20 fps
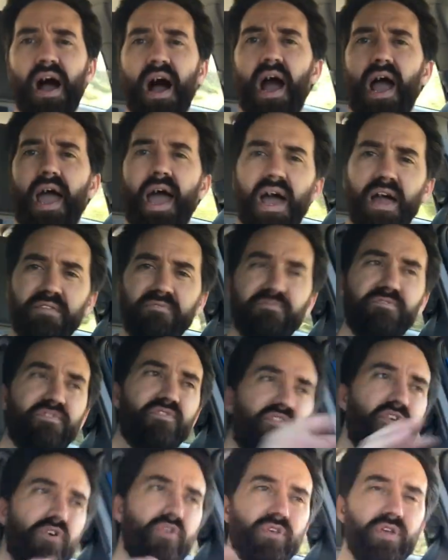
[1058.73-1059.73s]
I hadn't
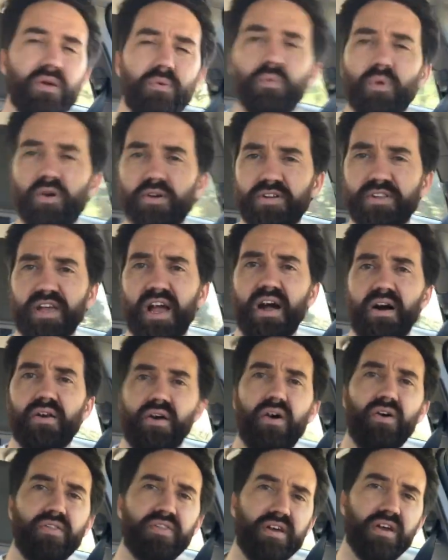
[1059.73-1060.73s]
fully worked out
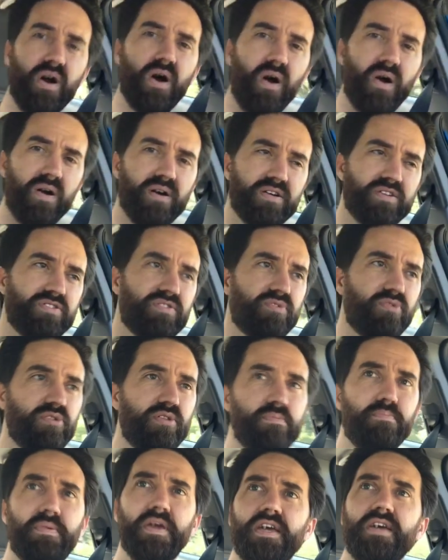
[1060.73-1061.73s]
all the arcs or
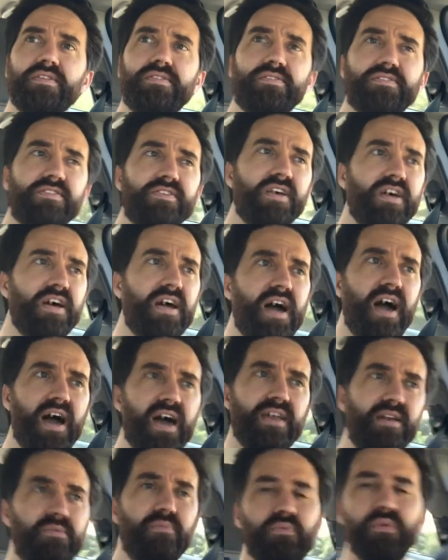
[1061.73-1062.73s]
the beats.
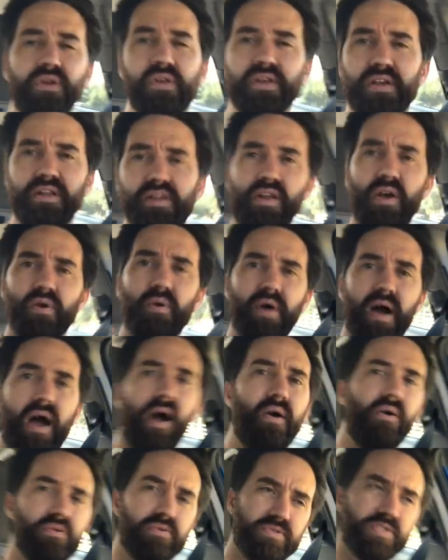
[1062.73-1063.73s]
I didn't really know
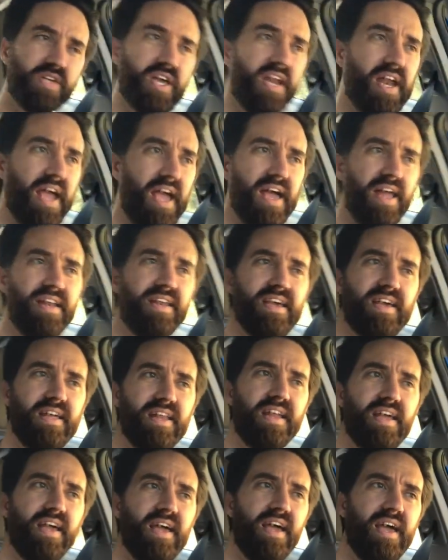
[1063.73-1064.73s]
how I was going to end it.
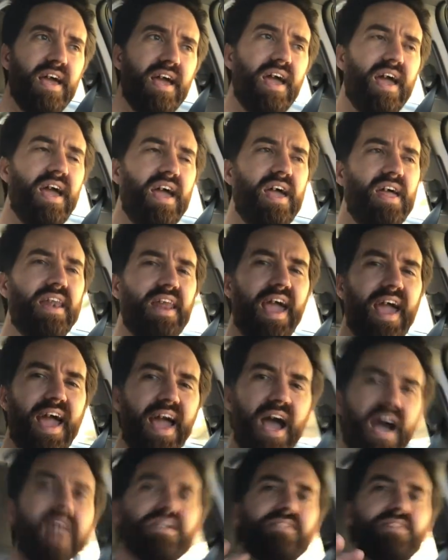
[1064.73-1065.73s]
And
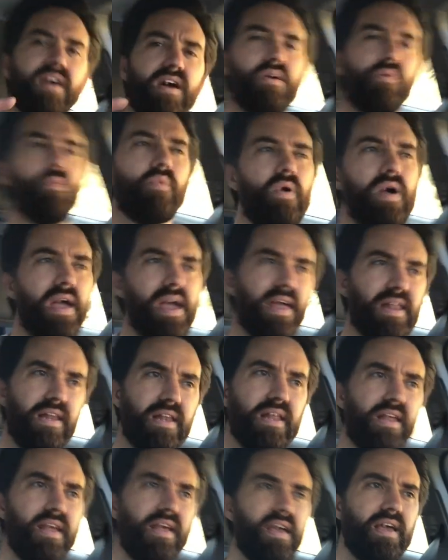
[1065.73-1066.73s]
as I went,
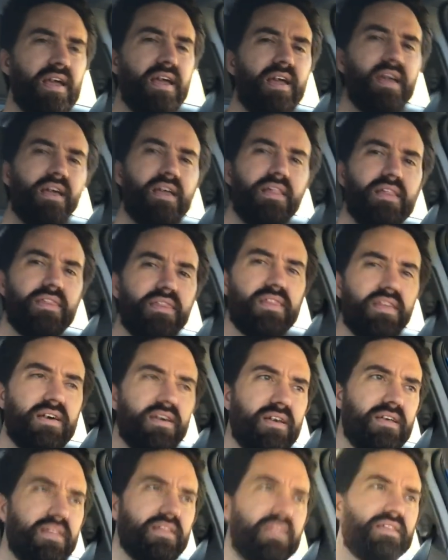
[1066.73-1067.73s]

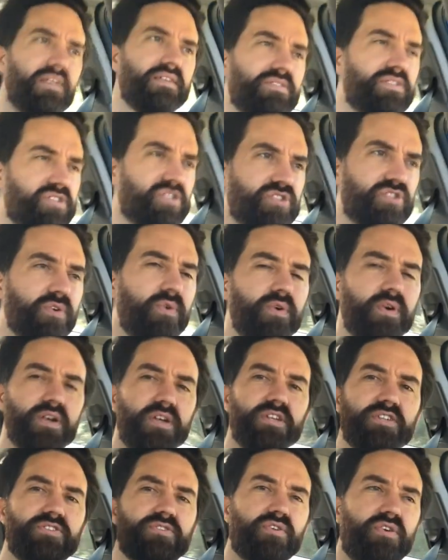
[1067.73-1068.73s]
the
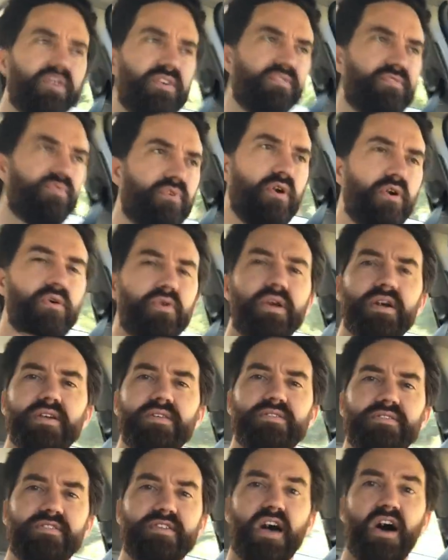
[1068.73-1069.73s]
story sort of wrote
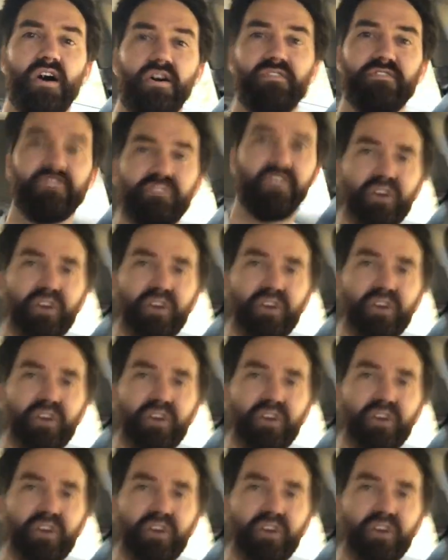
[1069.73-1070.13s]
itself.